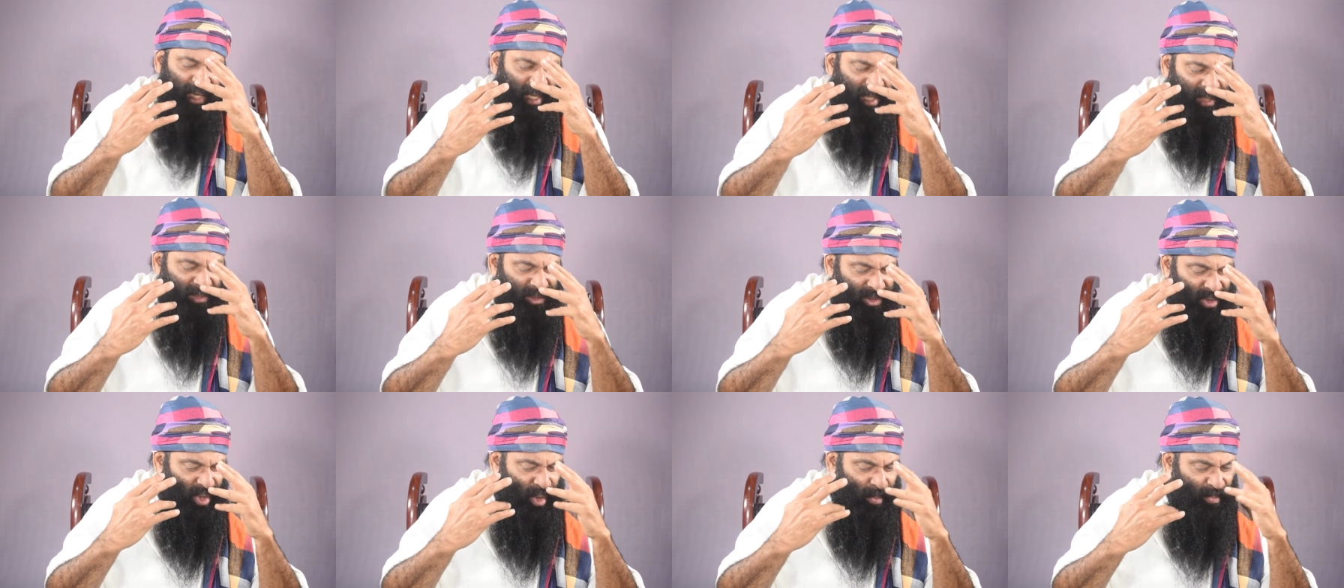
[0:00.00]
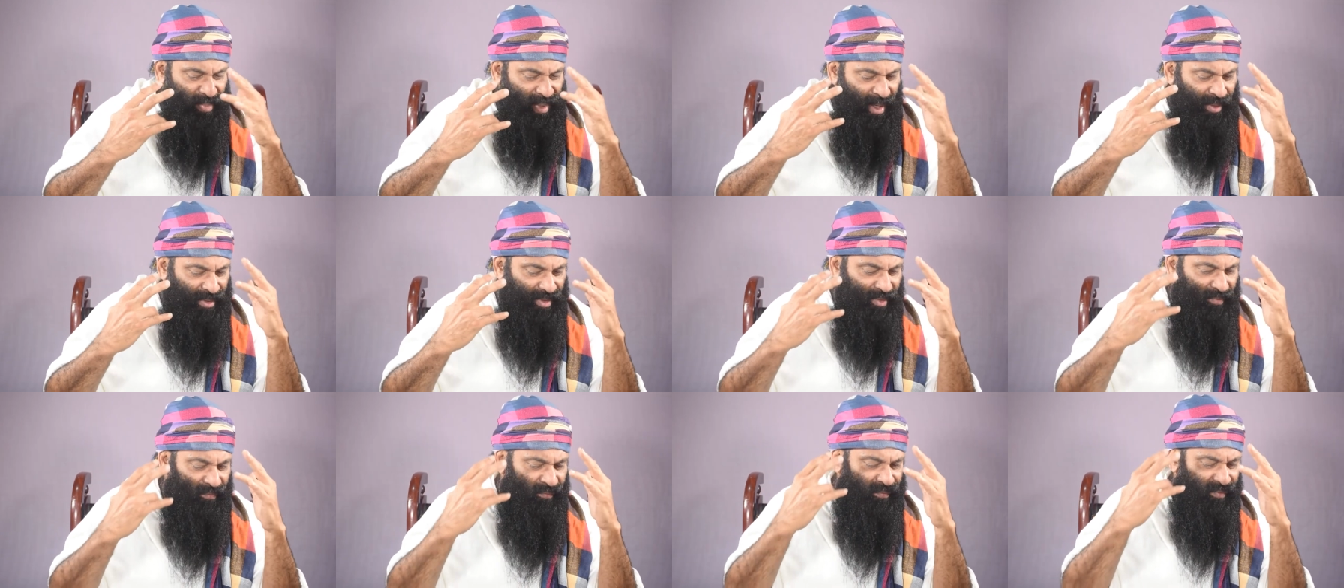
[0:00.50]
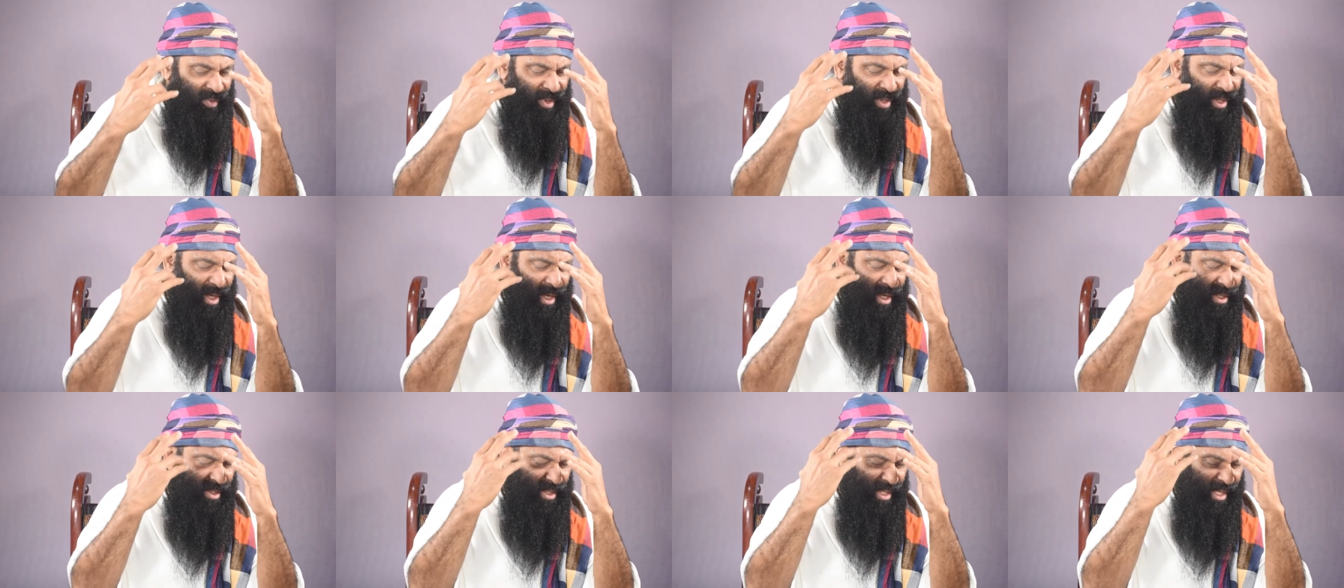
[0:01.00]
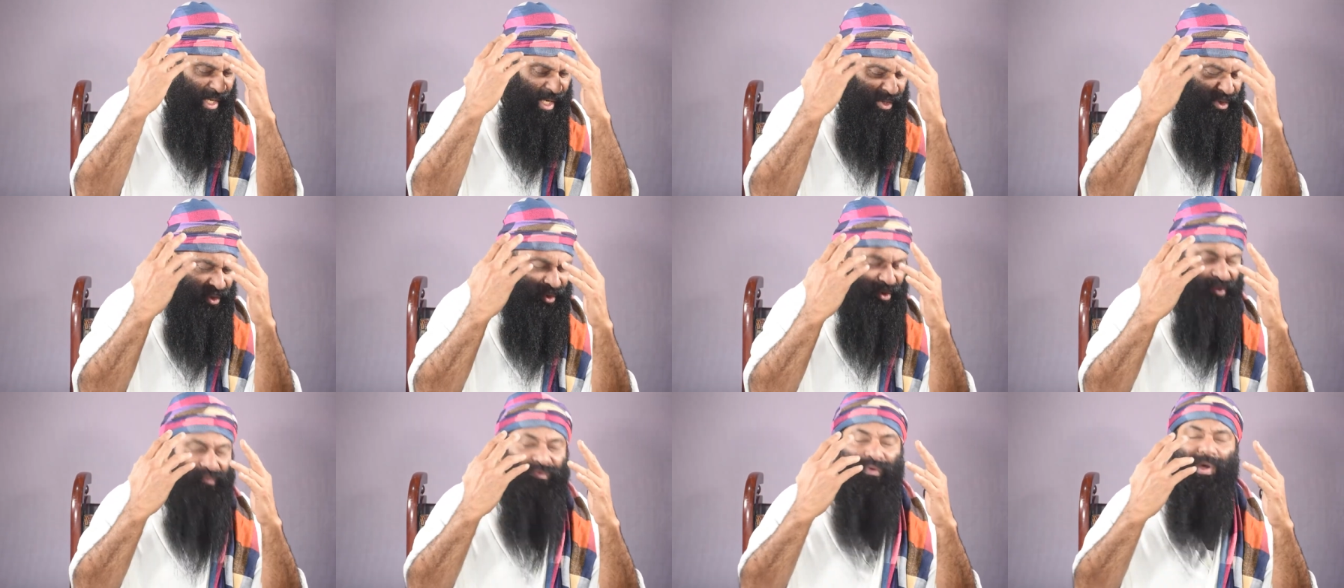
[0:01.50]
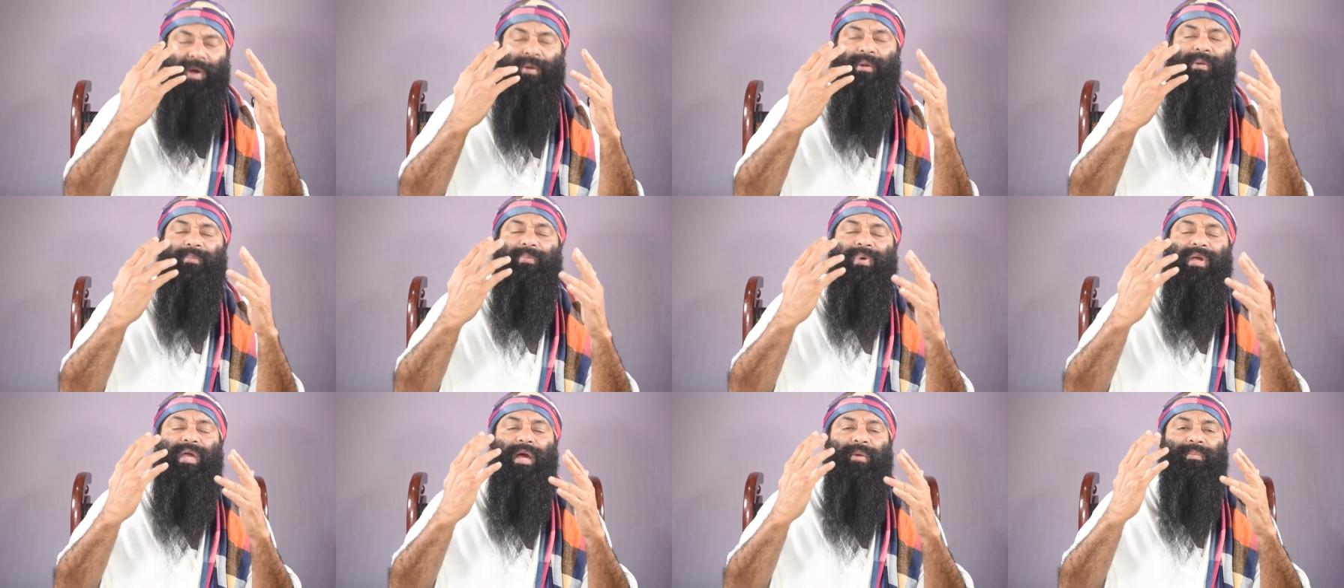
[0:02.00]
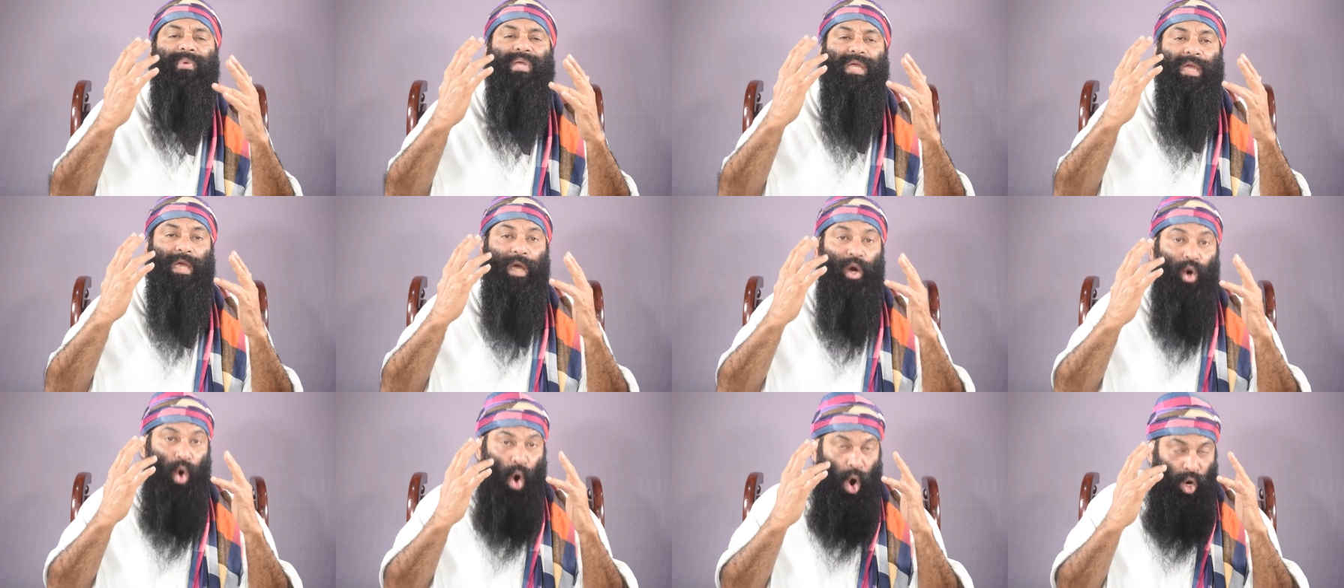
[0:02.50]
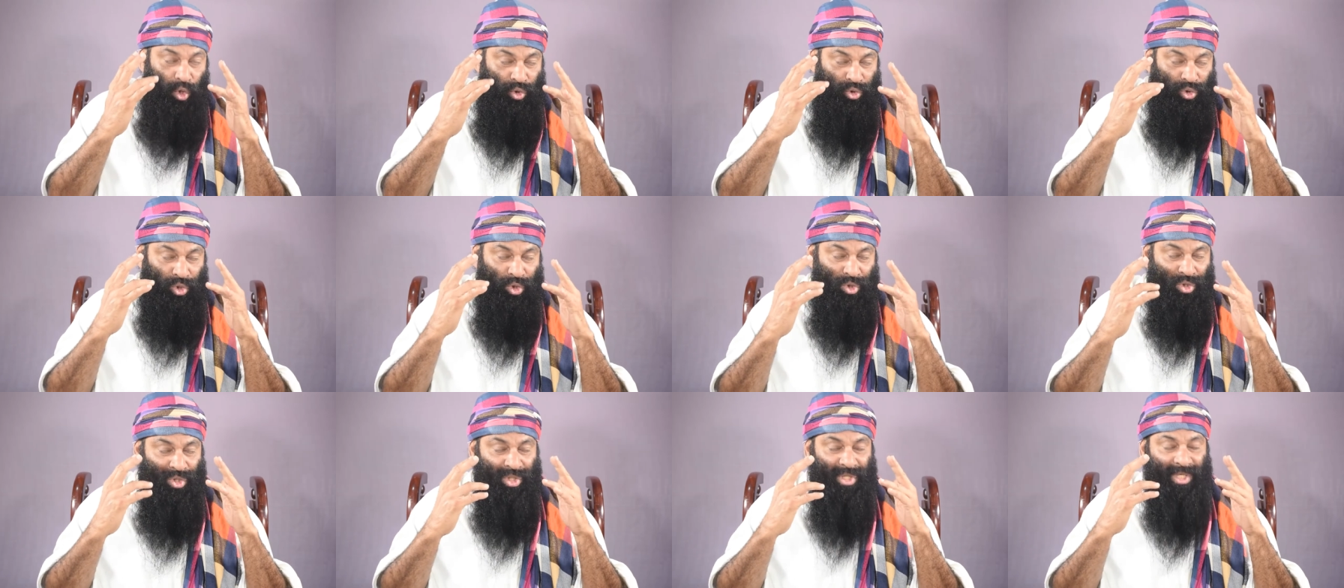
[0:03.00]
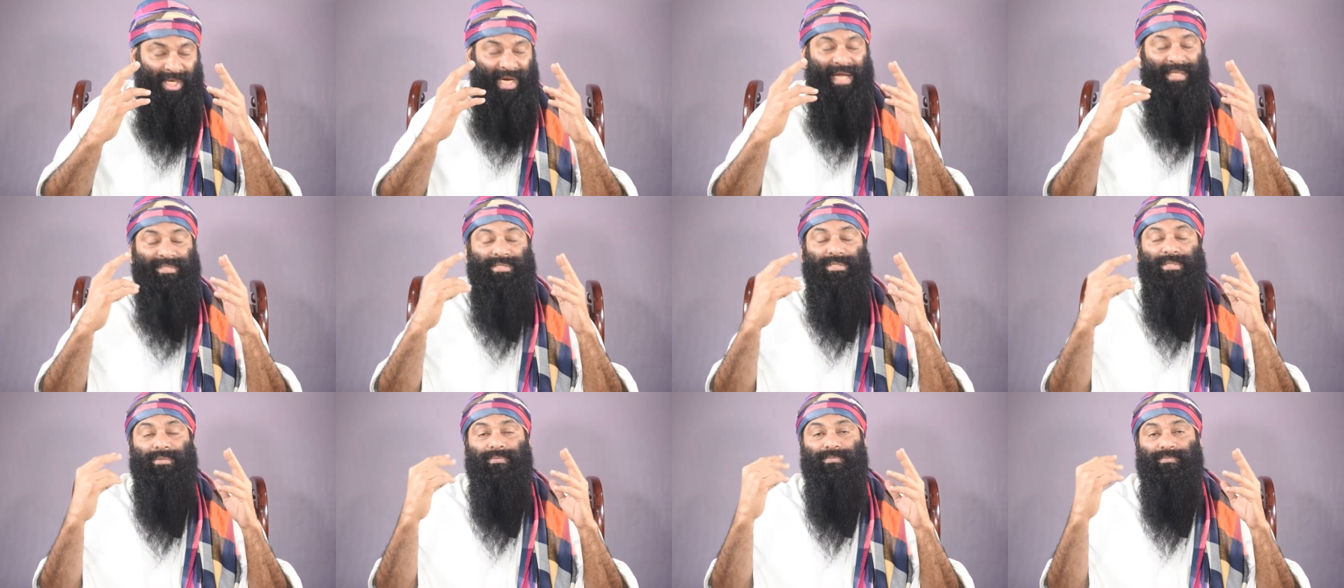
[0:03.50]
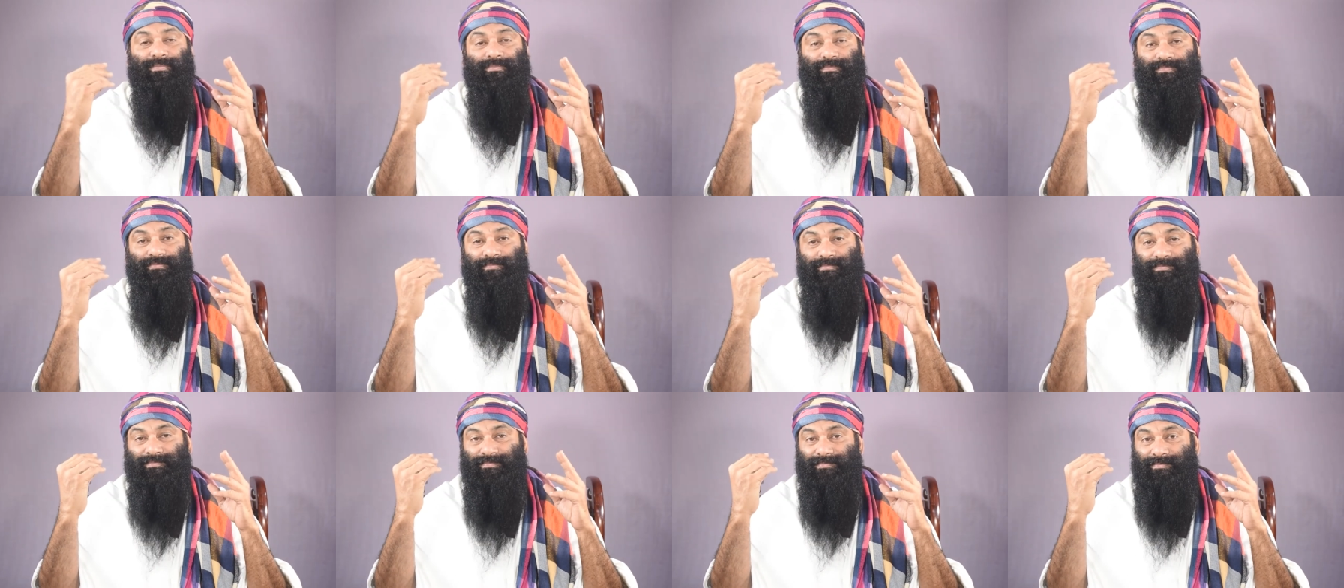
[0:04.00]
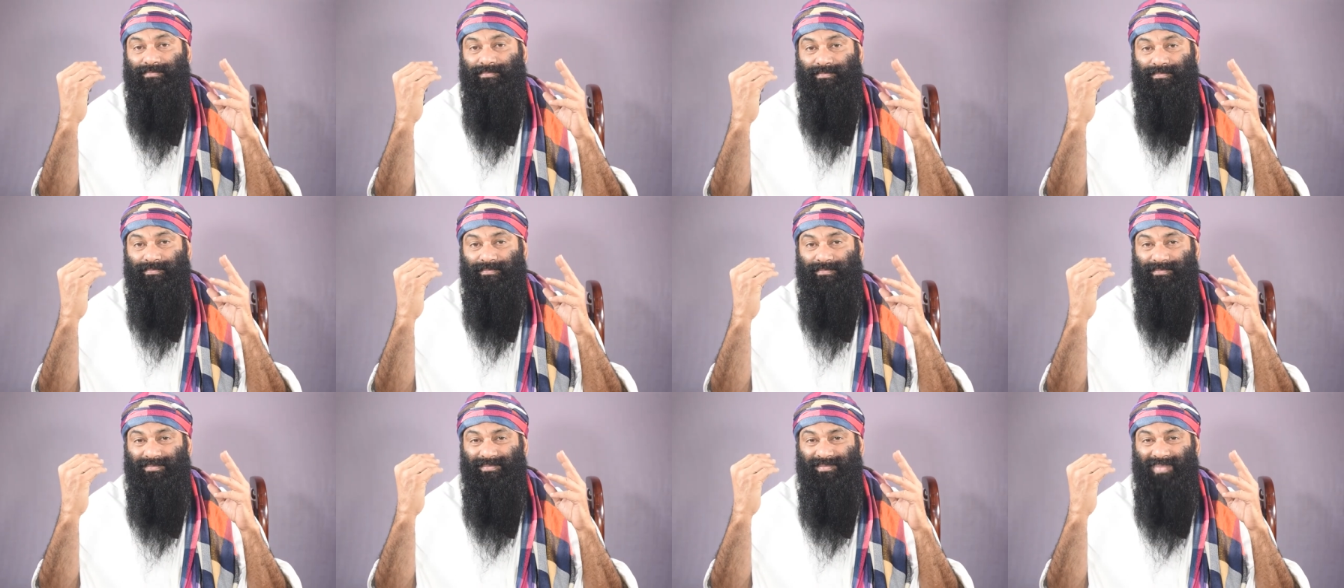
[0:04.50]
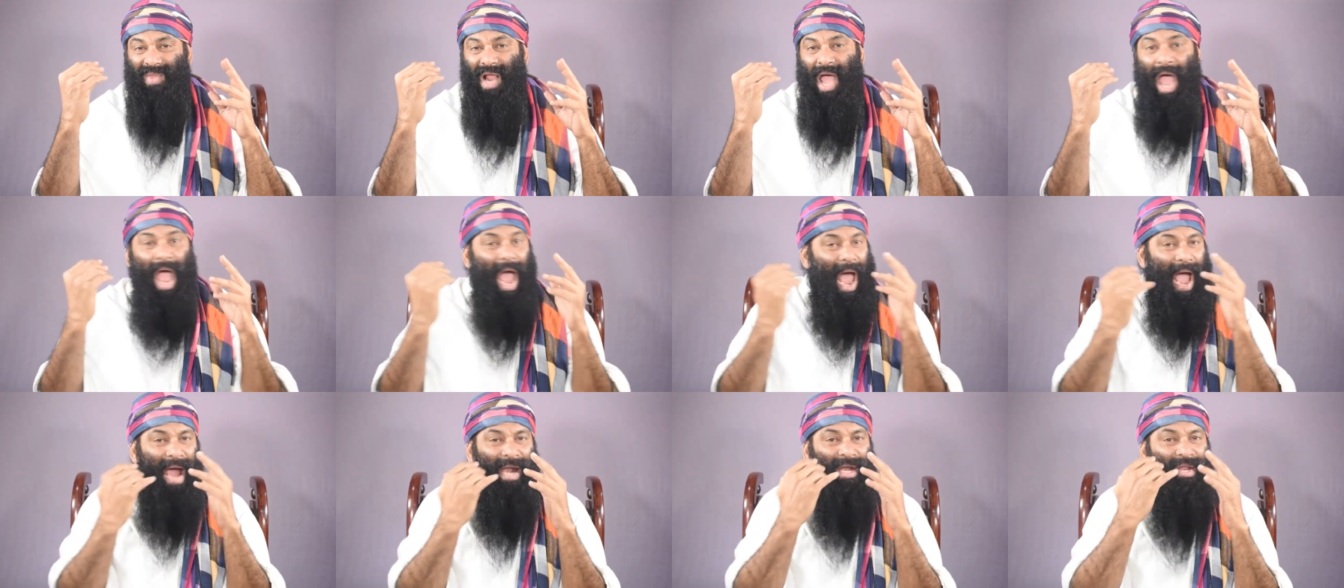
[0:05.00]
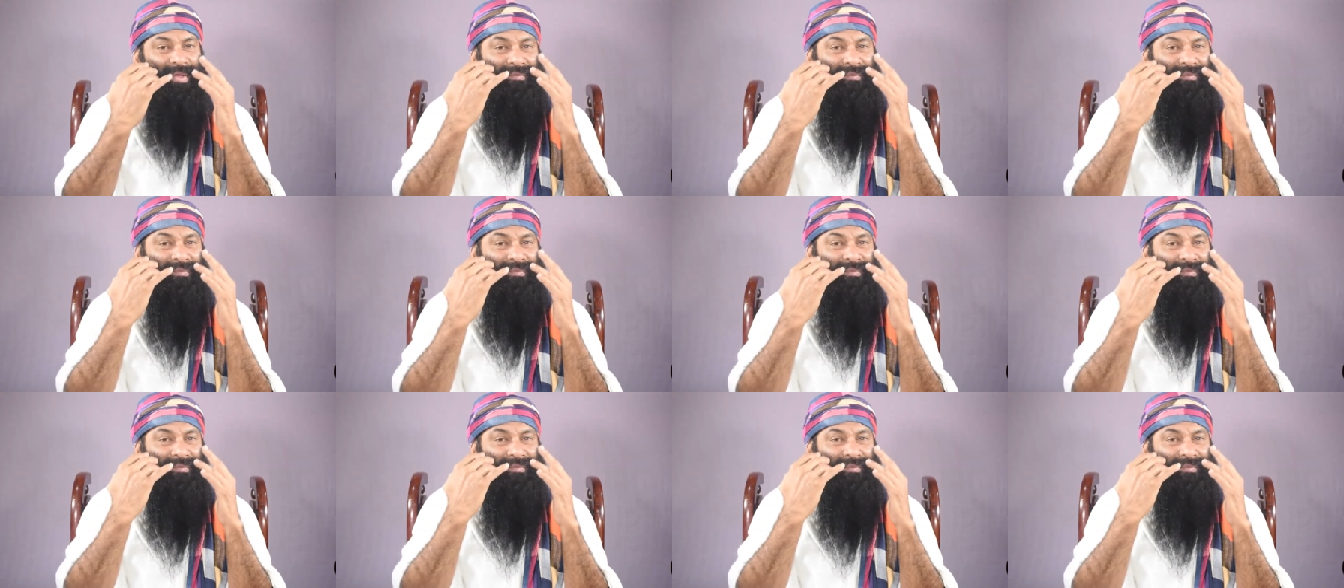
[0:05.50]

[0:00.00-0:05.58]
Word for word: instead of the head of the family becoming an autocrat, and